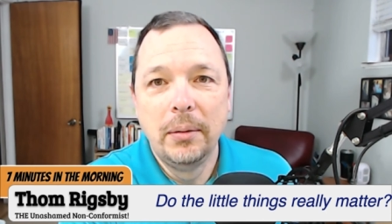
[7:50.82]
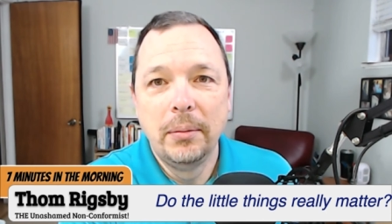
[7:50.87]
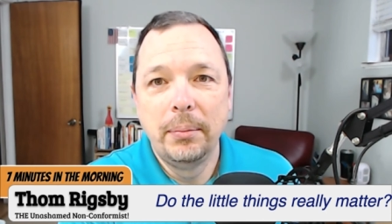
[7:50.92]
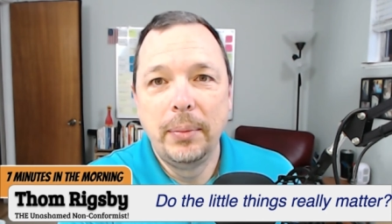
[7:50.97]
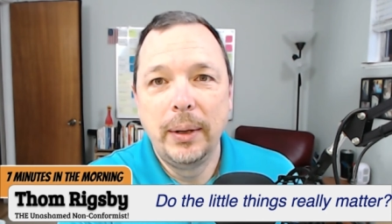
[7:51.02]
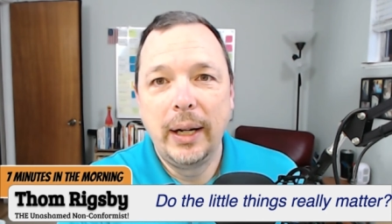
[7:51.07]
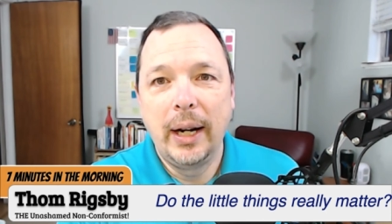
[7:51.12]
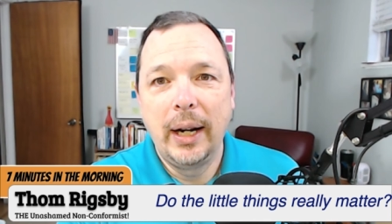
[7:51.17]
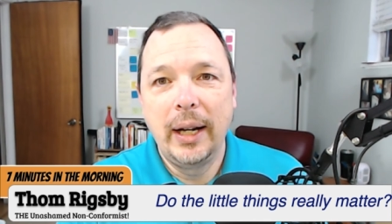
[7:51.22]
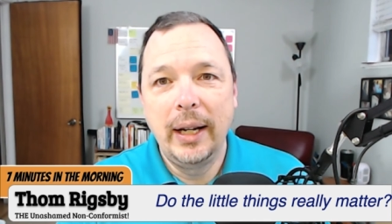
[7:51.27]

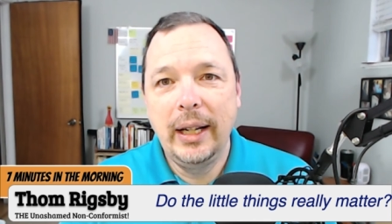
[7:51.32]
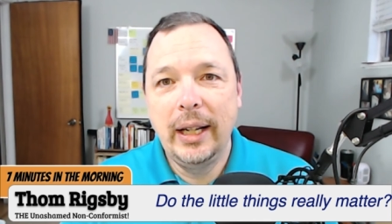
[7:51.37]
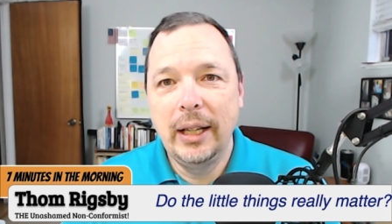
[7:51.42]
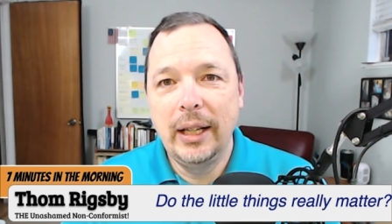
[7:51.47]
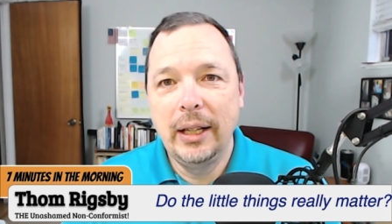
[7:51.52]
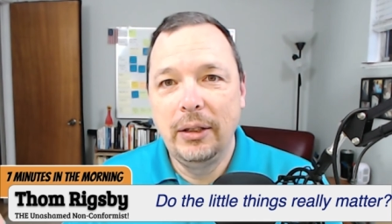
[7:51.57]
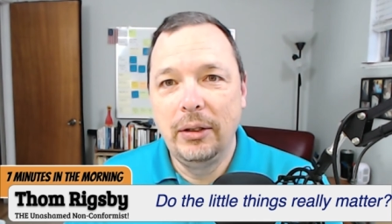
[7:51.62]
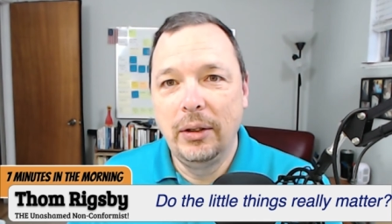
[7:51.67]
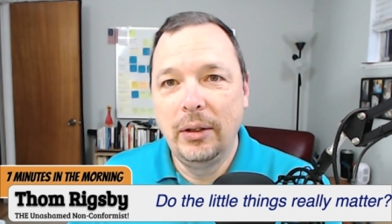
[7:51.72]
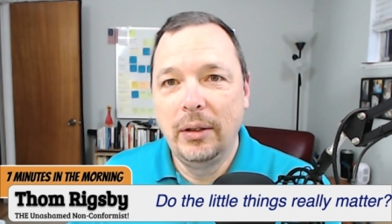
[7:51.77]
But I
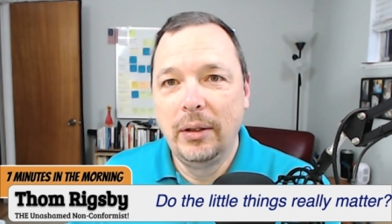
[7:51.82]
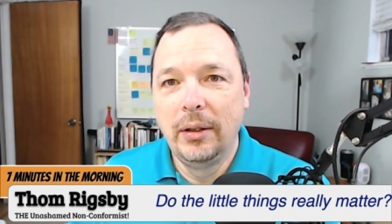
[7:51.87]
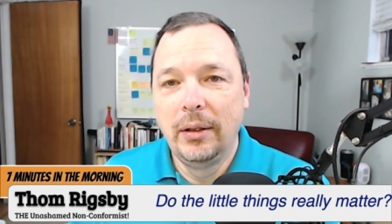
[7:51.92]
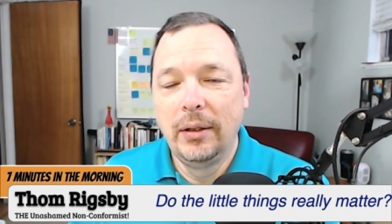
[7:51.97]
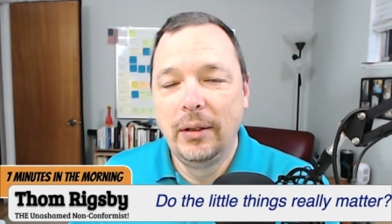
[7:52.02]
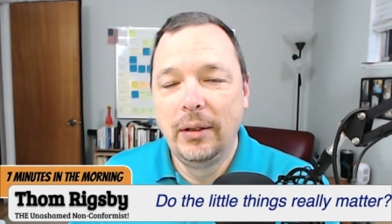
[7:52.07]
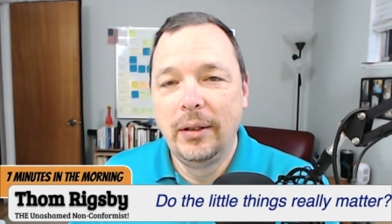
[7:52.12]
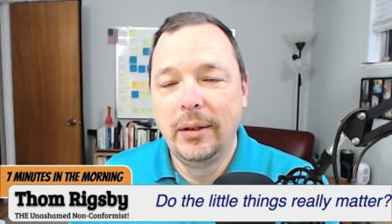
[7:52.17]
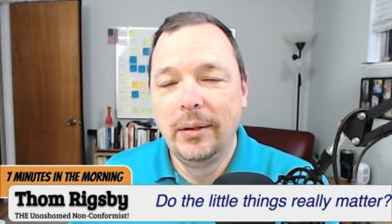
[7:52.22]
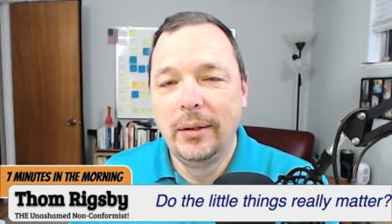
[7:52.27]
can,
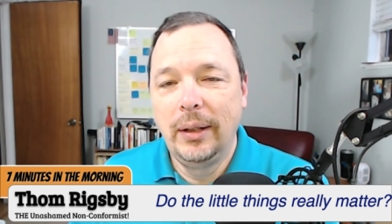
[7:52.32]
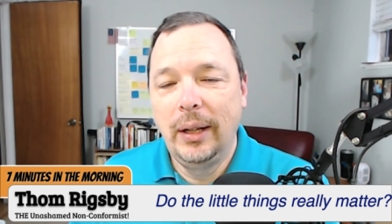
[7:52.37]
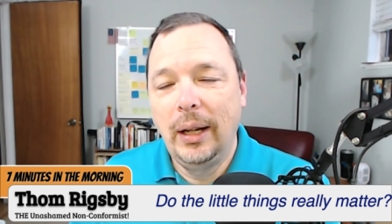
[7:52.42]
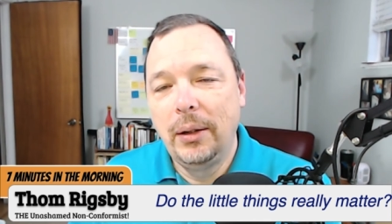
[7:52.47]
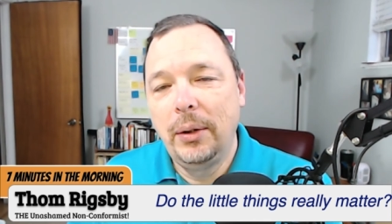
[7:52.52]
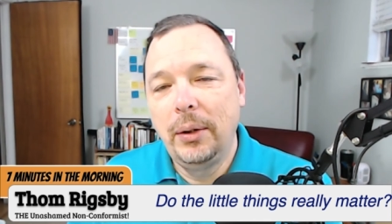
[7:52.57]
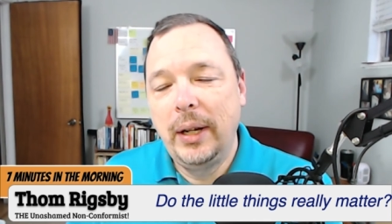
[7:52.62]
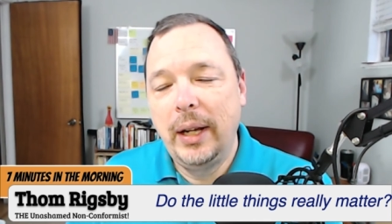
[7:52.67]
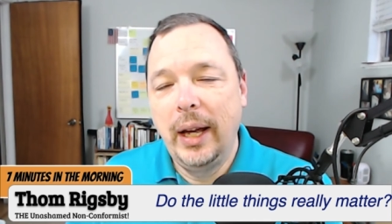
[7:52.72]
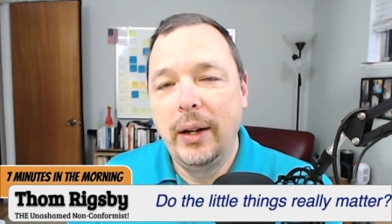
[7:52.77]
yeah,
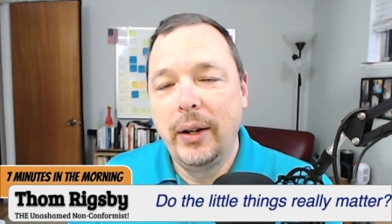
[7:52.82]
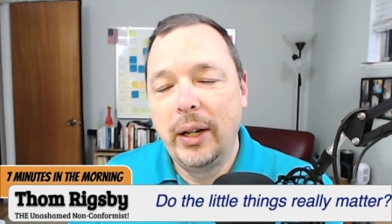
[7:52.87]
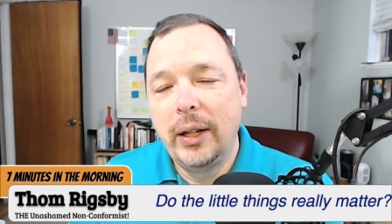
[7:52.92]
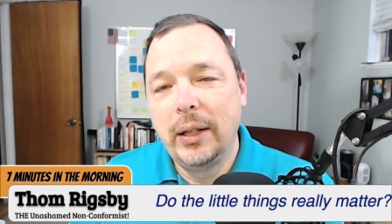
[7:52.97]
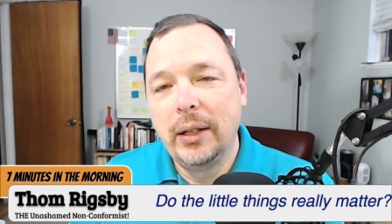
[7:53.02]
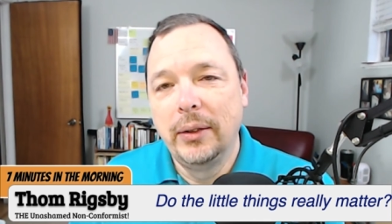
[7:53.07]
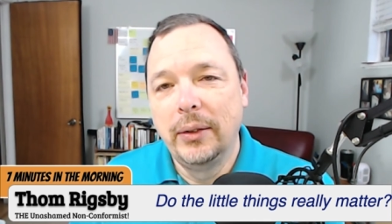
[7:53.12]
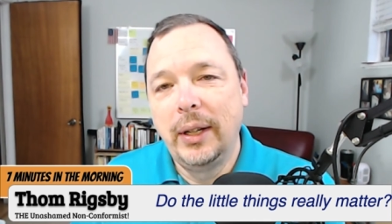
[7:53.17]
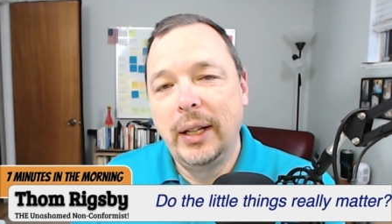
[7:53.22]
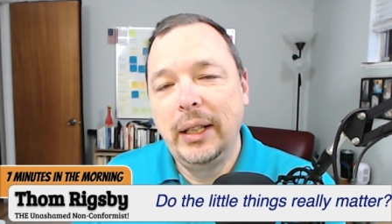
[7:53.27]
okay.
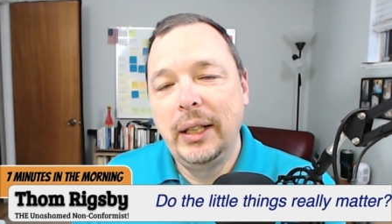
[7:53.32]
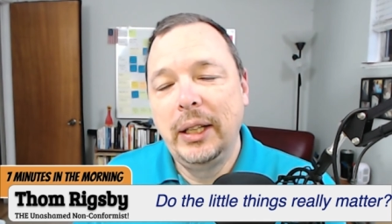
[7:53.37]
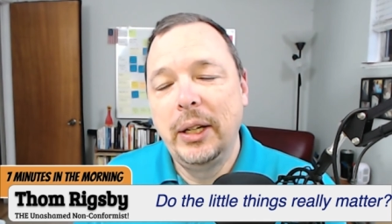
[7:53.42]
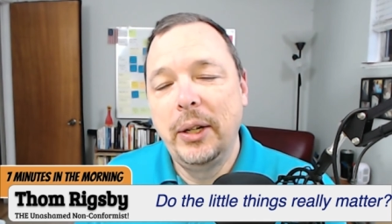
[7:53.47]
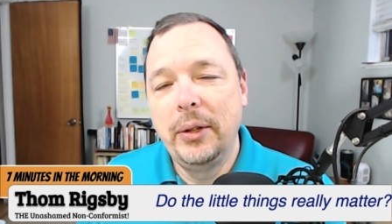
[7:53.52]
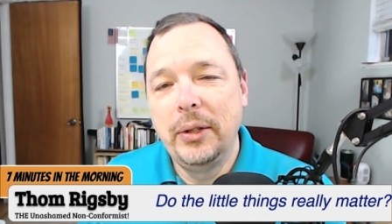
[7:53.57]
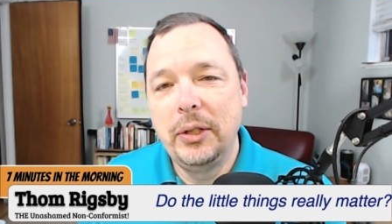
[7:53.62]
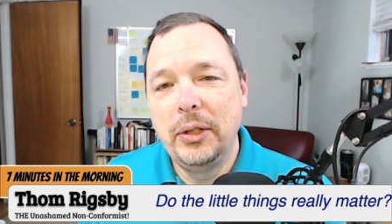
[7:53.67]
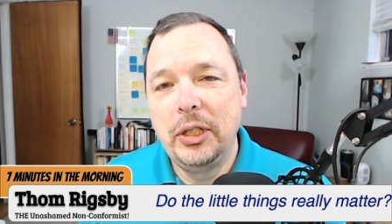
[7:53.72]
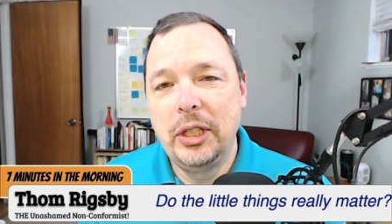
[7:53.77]
Uh, well, I can
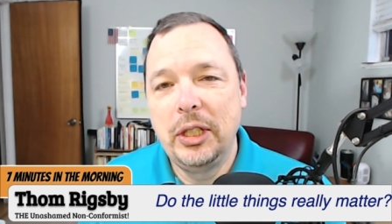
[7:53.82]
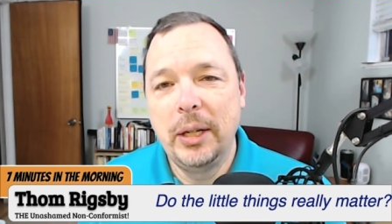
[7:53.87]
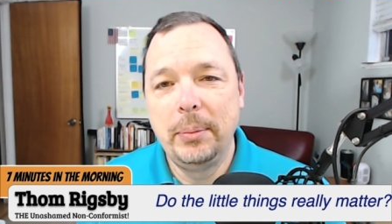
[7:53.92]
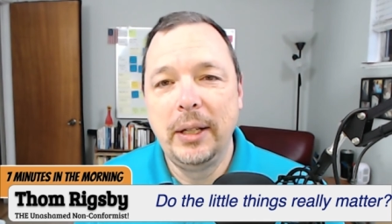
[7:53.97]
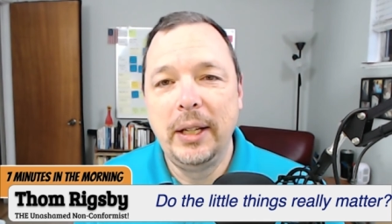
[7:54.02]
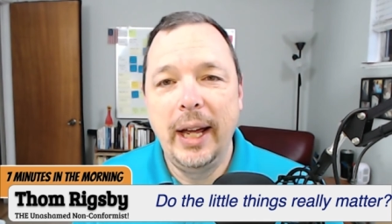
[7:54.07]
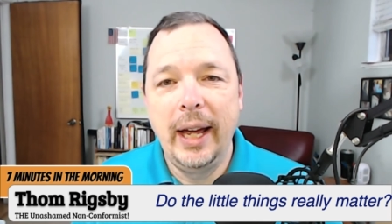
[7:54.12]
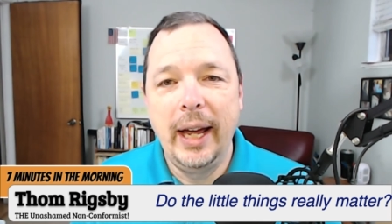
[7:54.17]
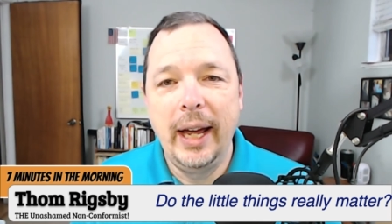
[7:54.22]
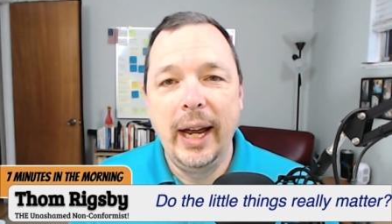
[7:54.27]
go to the gym
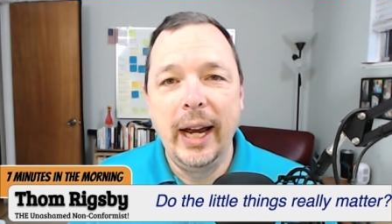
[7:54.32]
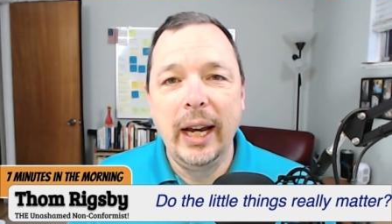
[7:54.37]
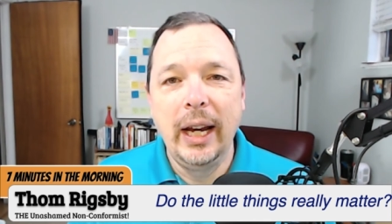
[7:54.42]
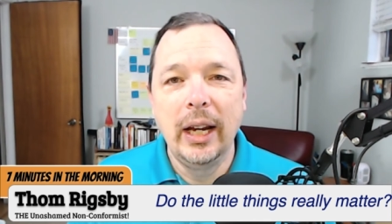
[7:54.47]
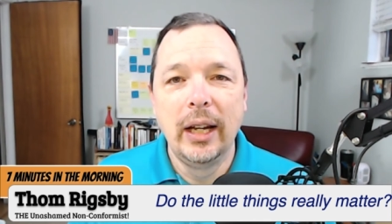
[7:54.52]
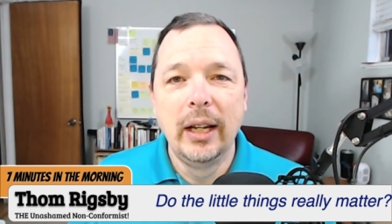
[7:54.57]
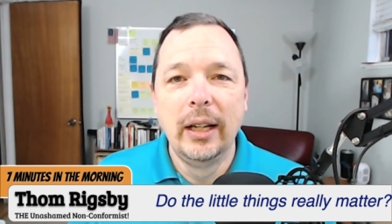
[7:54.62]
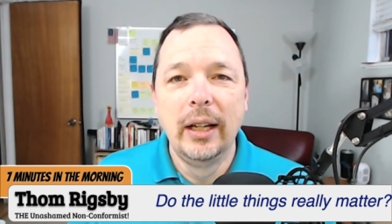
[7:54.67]
today.